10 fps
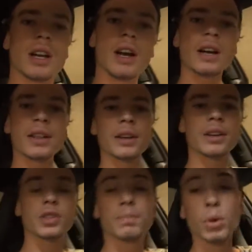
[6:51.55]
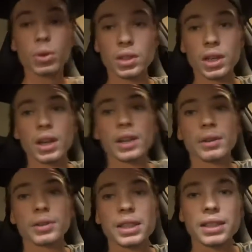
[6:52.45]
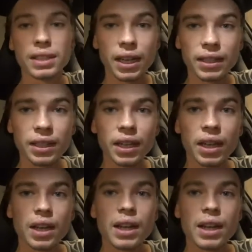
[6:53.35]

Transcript: car that a sports car that was exciting